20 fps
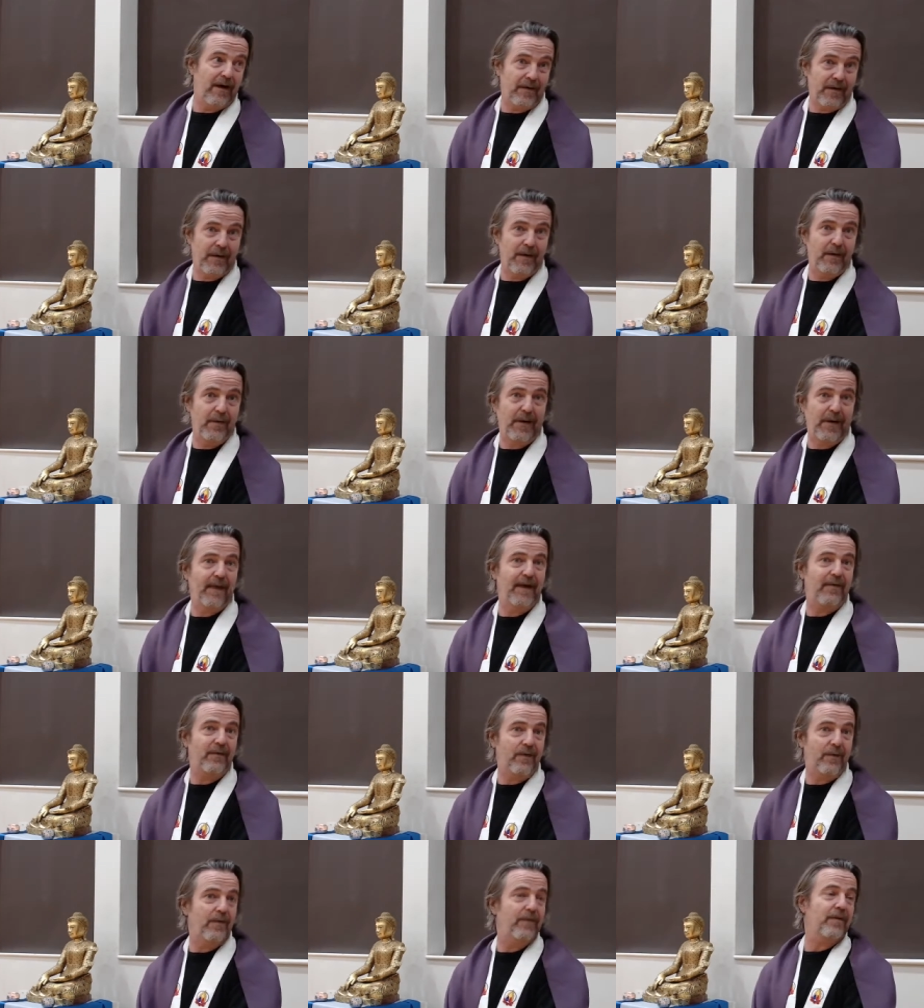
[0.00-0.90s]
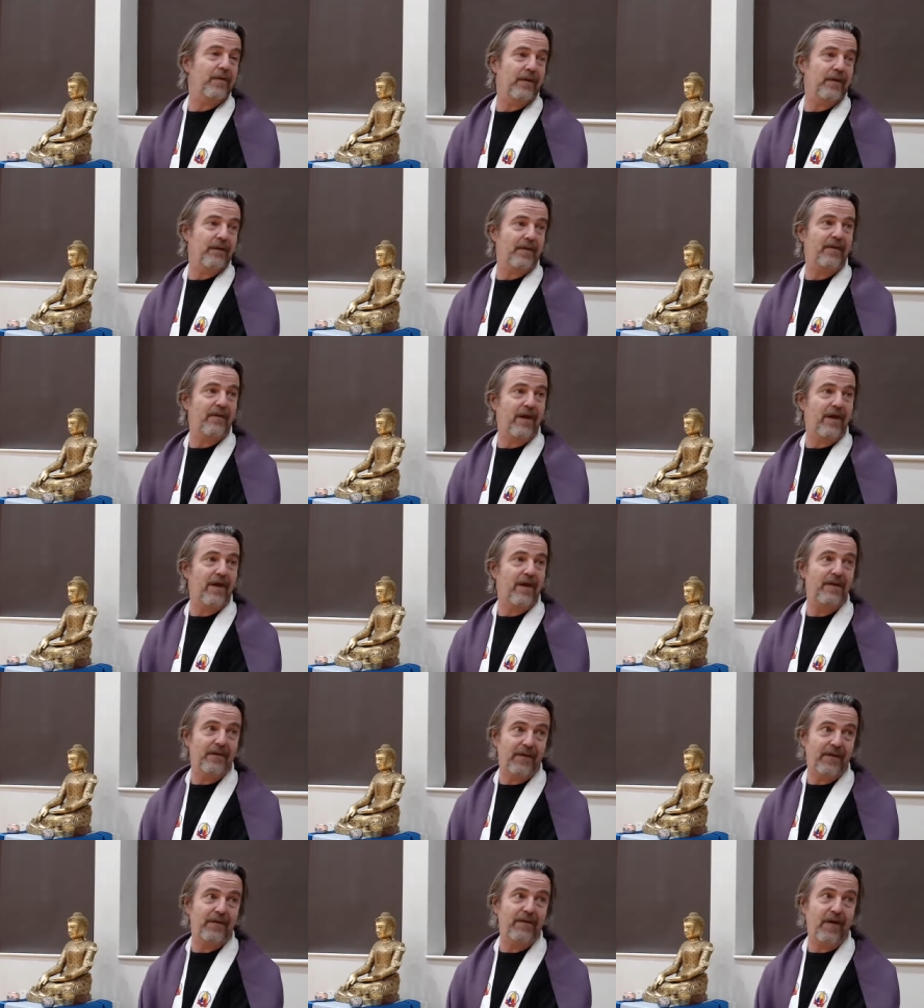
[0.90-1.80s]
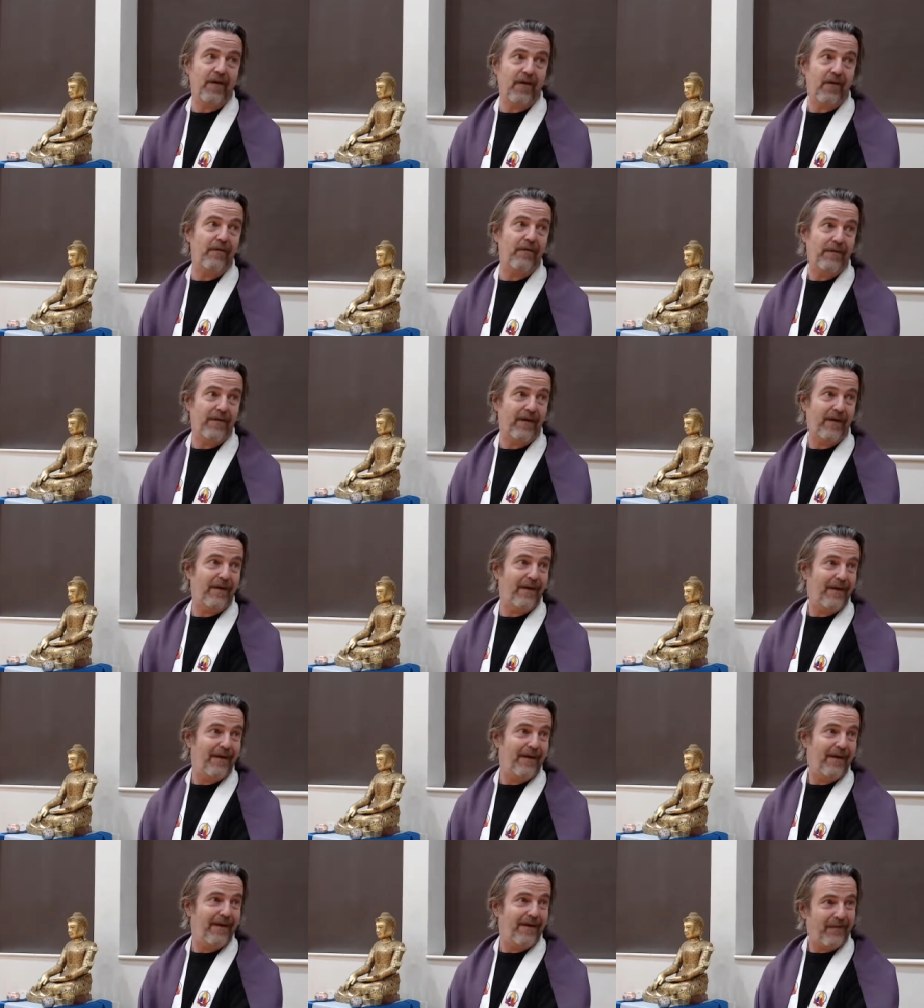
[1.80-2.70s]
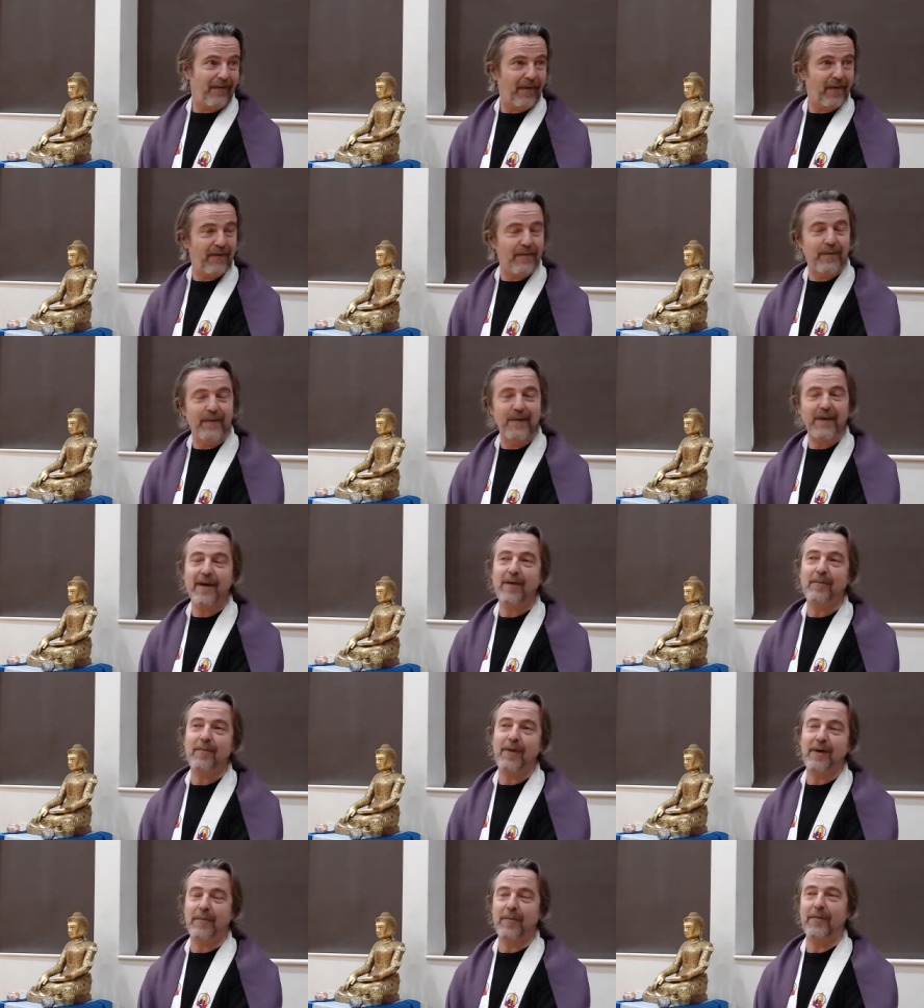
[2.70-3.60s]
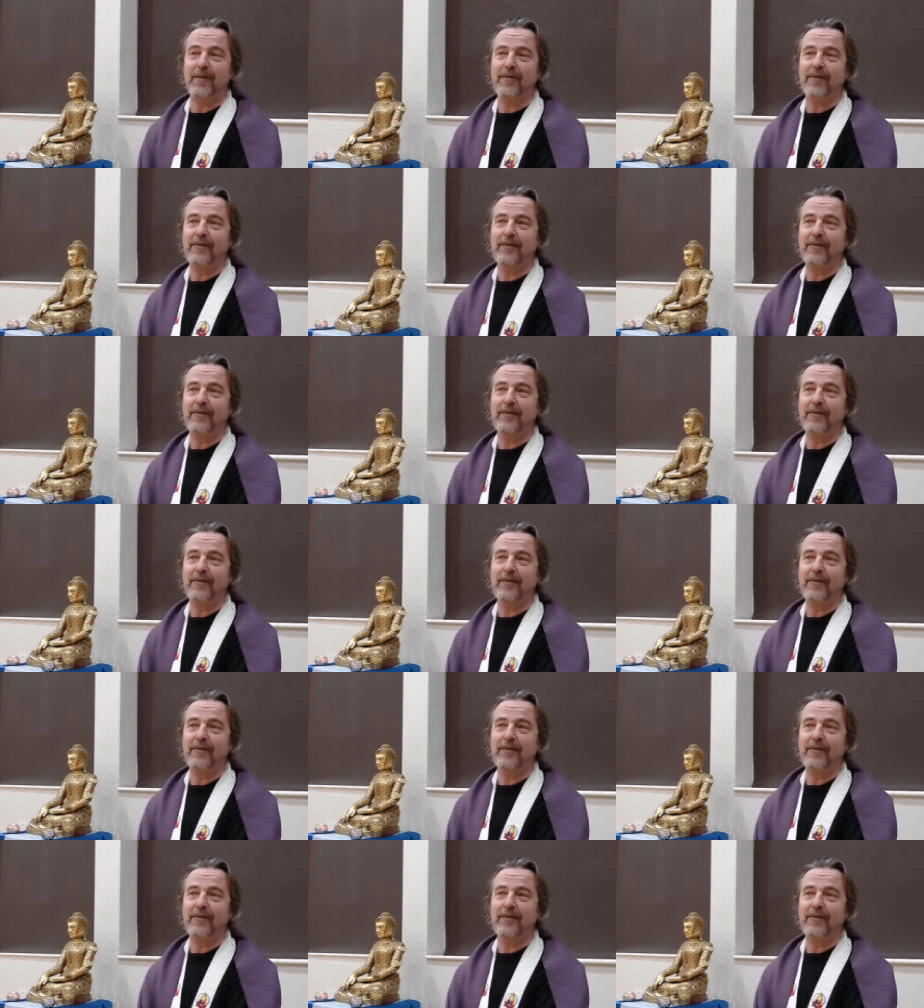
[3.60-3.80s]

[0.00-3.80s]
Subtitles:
and in a way that's what sort of starts us off. Very often you hear people